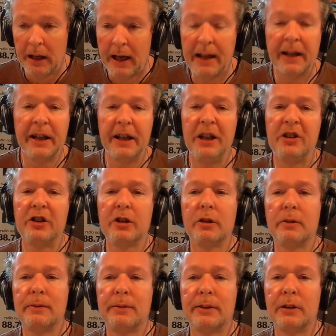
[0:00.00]
And it is a
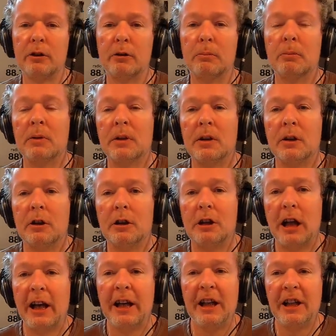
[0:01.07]
good film.
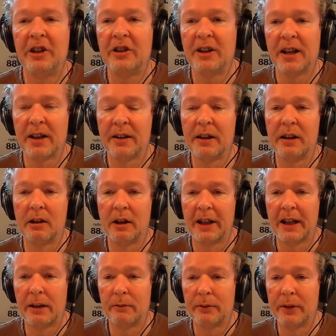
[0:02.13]
It is nothing
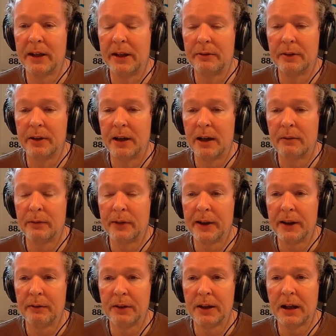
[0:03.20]
like Unforgiven.
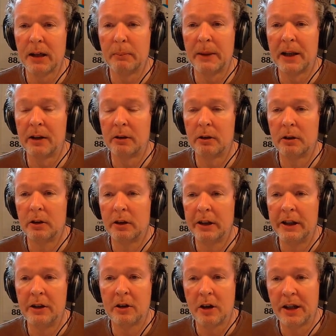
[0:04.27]
Unforgiven came out
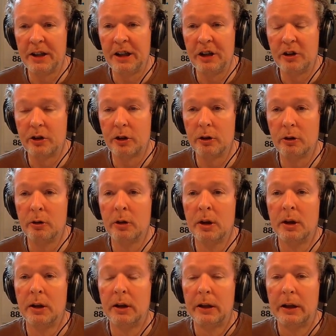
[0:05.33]
in 92
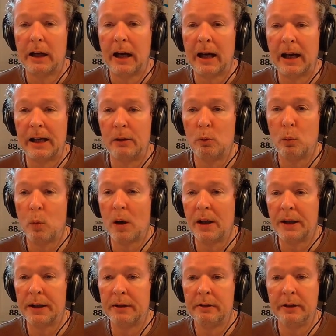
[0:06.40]
and
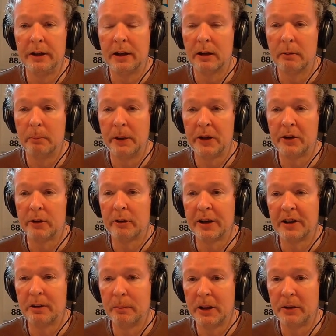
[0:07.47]
won, you know, Best
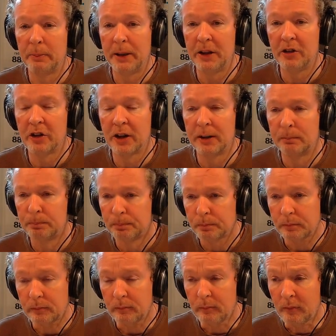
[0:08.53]
Director, Best Picture.
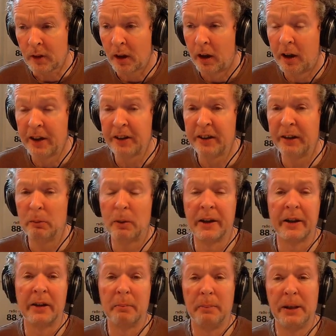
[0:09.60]
I think
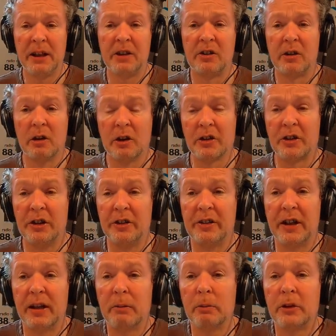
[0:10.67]
one of the biggest losses
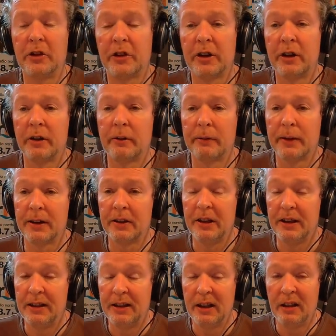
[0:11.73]
there was the fact
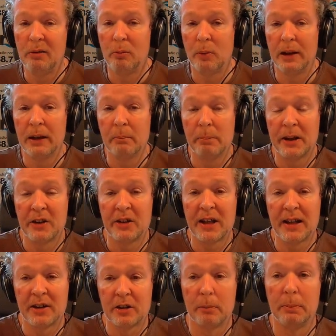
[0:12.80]
it didn't win in Best
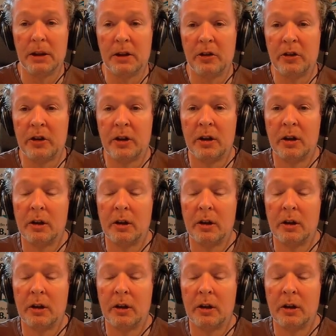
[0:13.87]
Actor, because